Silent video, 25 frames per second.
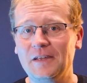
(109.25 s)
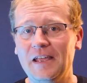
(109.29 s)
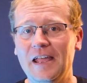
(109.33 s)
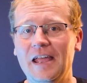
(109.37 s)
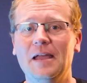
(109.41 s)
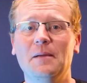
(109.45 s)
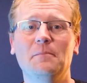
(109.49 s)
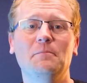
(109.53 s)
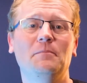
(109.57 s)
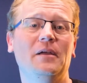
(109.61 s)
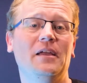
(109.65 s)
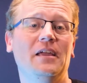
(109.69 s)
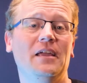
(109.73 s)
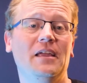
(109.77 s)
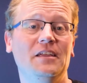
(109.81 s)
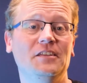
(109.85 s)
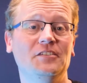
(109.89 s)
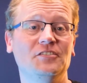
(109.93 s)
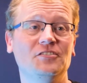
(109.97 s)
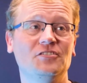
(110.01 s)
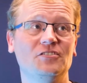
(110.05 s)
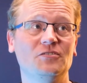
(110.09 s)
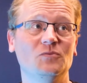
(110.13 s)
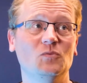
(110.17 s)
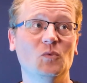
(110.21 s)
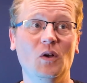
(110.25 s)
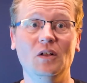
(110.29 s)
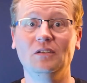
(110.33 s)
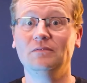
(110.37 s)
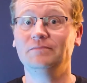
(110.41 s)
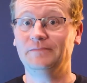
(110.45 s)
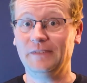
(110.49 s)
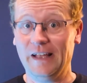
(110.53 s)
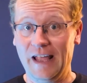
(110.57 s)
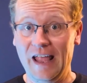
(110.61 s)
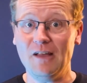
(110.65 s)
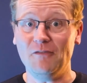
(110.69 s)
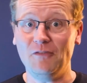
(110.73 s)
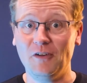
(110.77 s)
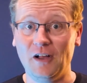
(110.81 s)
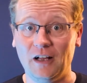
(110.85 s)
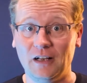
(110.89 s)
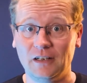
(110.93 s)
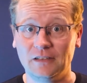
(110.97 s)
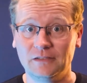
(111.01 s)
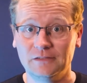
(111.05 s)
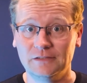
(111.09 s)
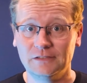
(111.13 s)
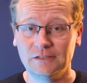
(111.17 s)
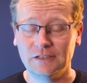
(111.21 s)
campaigns,
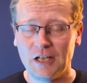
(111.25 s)
ever.